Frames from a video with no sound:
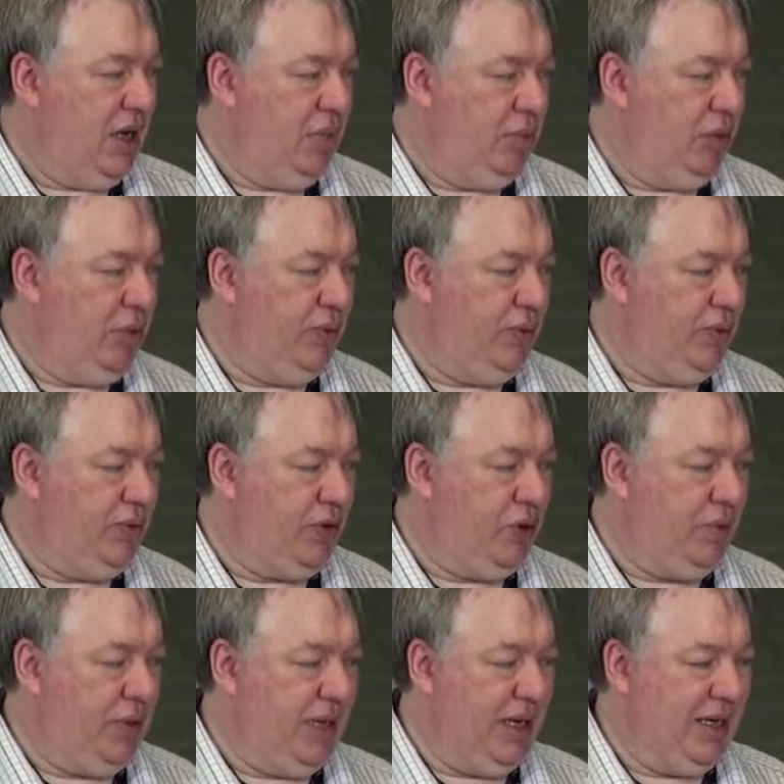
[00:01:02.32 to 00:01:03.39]
blue
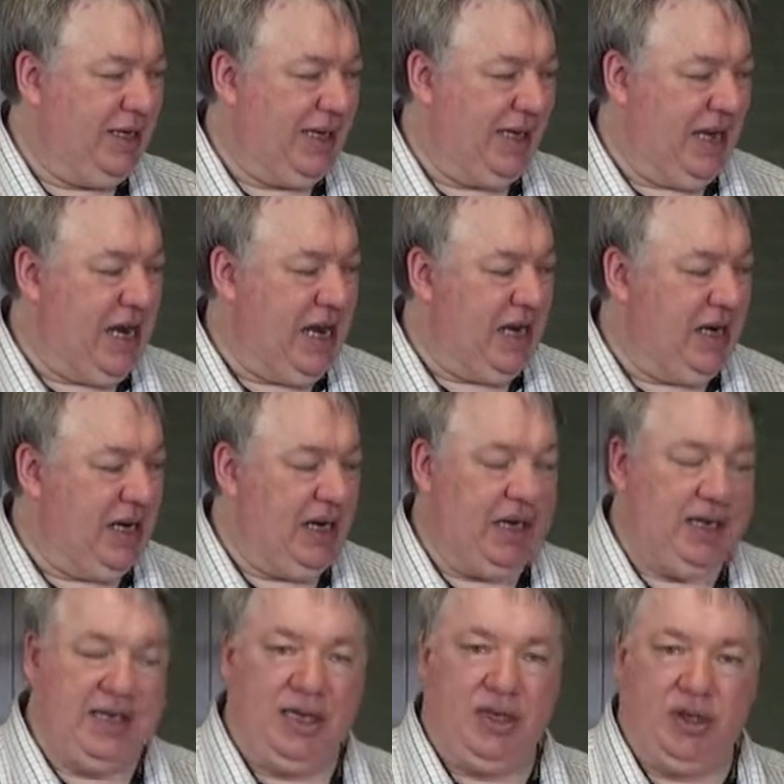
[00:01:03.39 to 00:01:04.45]
former, is again
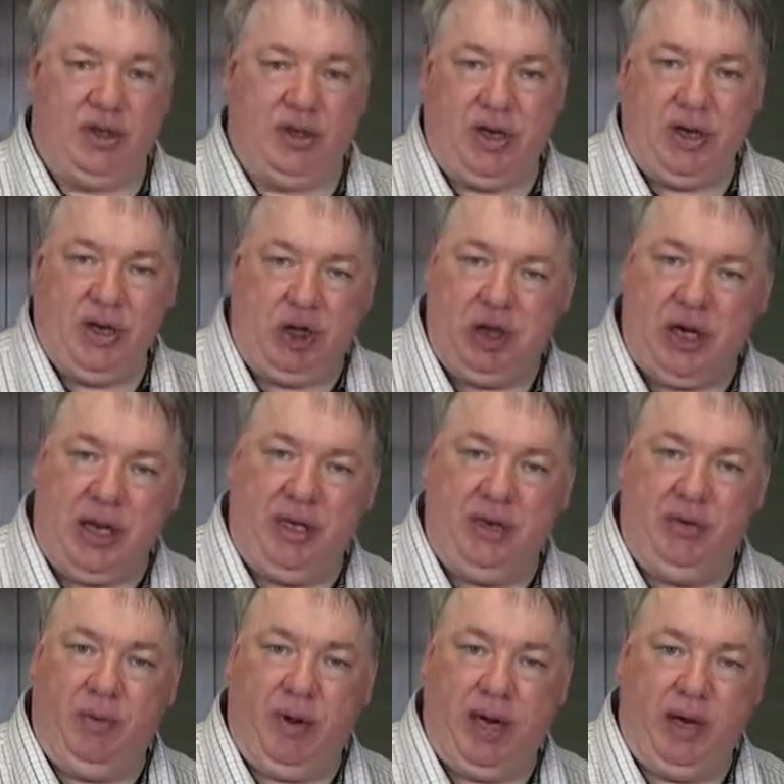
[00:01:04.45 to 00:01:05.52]
intended to try and shed the
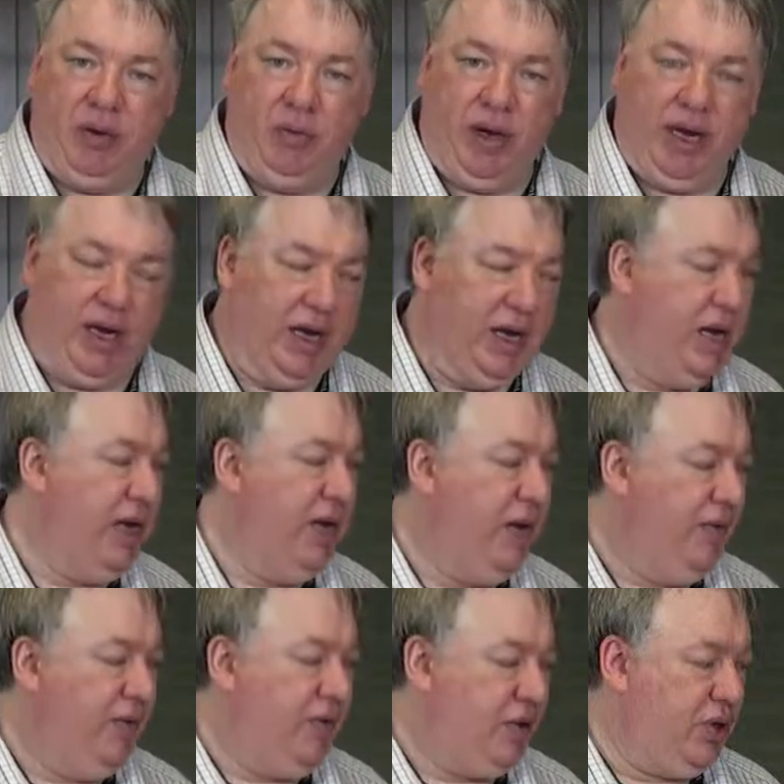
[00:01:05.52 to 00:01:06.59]
rain away
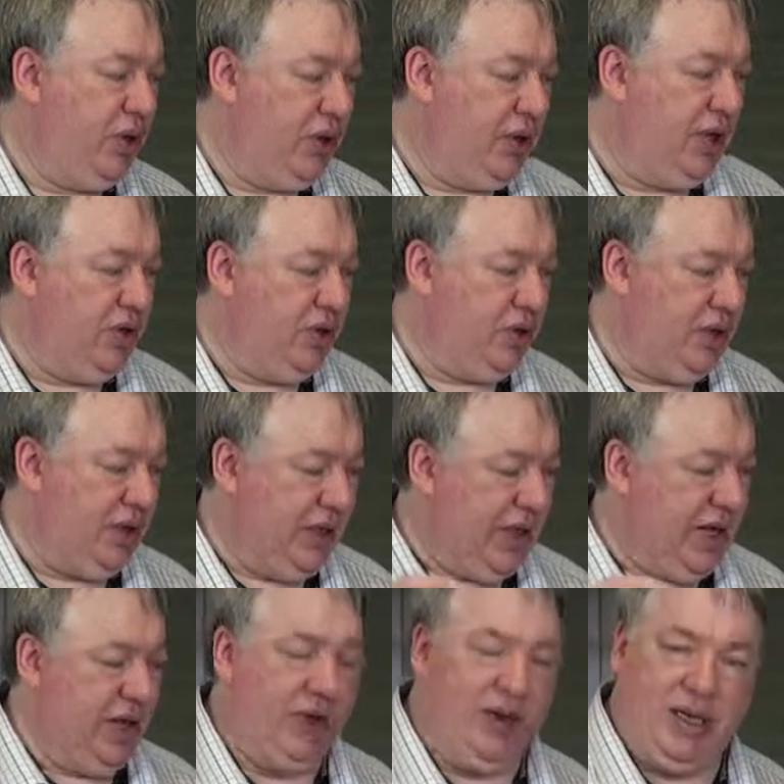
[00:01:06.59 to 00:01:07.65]
so that it doesn't
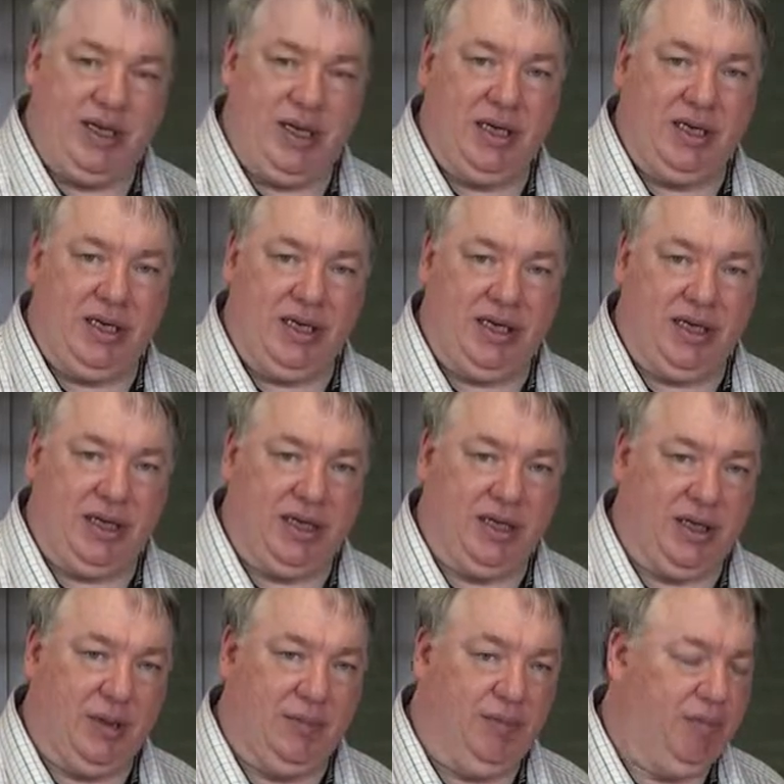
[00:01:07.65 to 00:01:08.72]
ingress into the
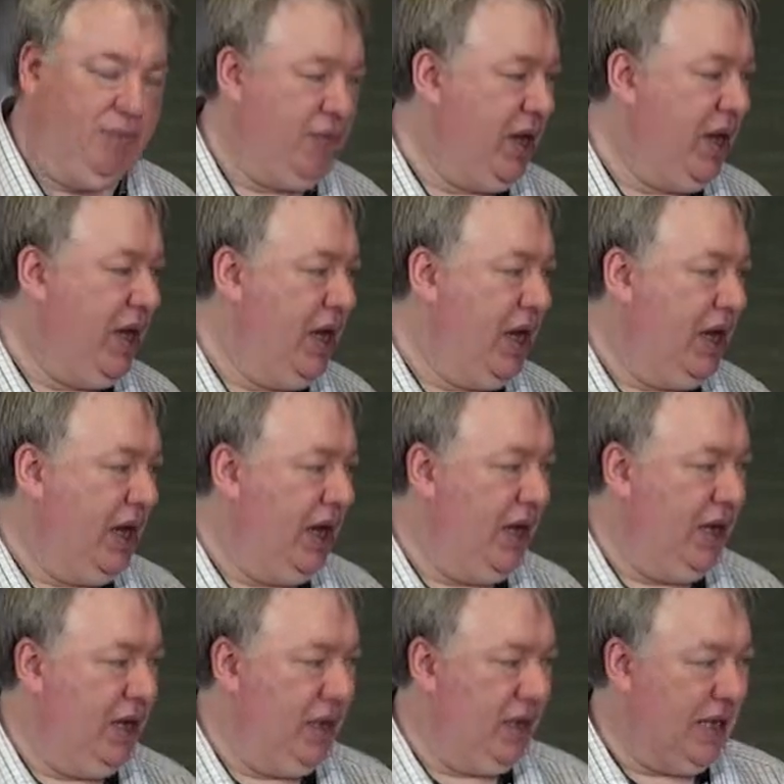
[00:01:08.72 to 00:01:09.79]
system.
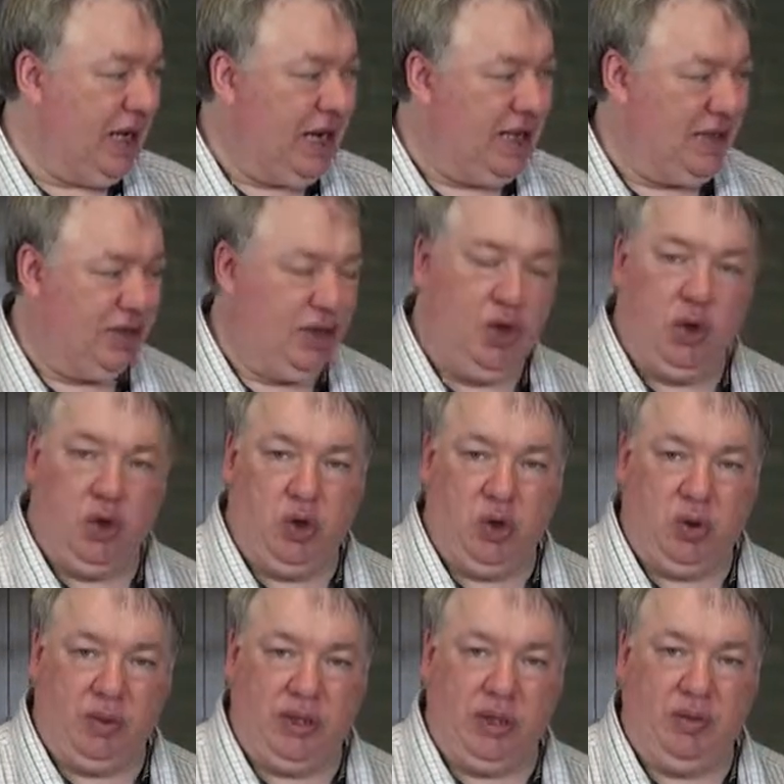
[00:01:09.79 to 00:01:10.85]
That has no
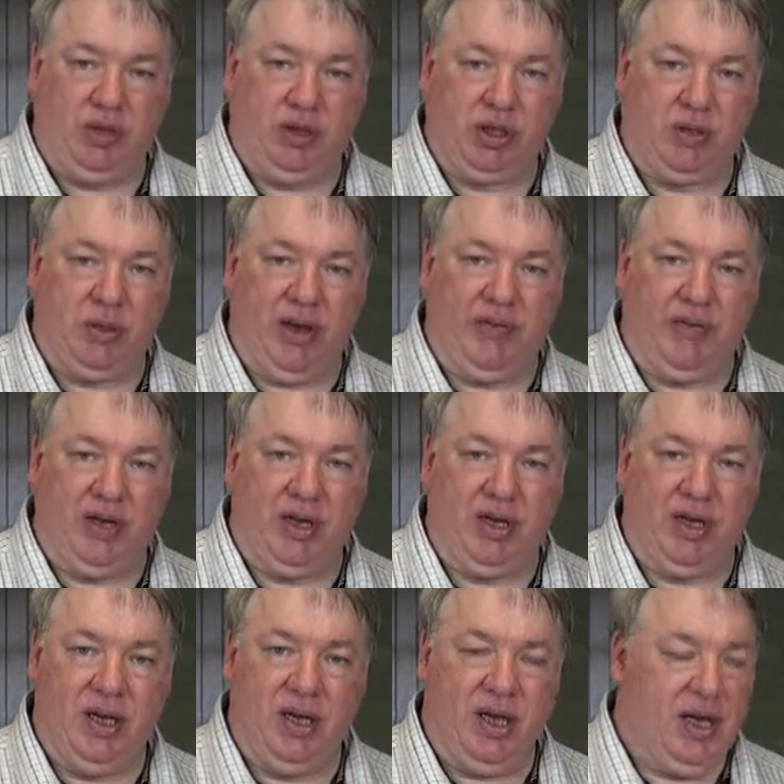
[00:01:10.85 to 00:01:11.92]
holes in it whatsoever.
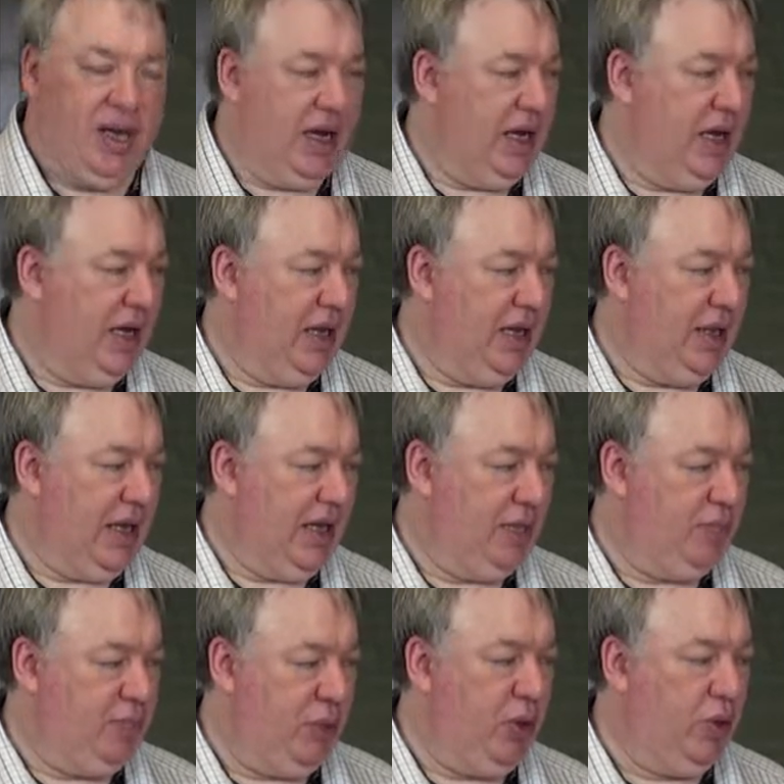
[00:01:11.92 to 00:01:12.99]
That is
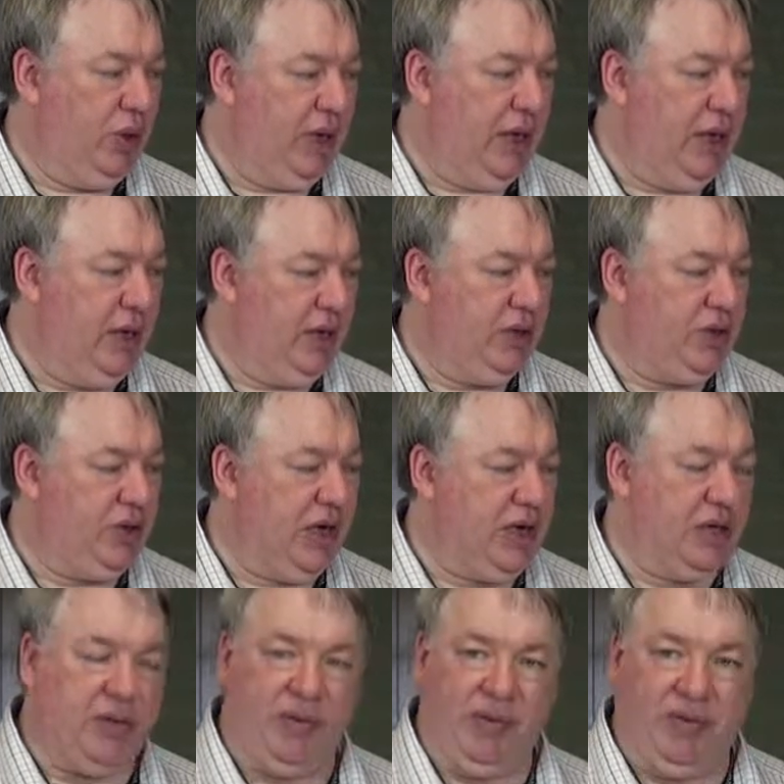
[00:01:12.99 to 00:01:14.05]
purely straight
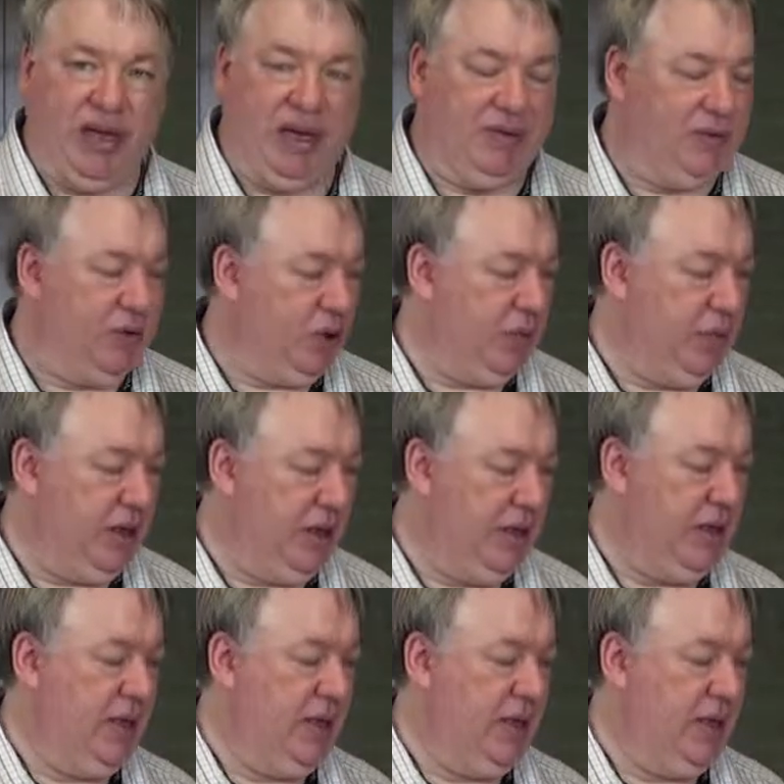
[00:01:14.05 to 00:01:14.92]
off the vac forming.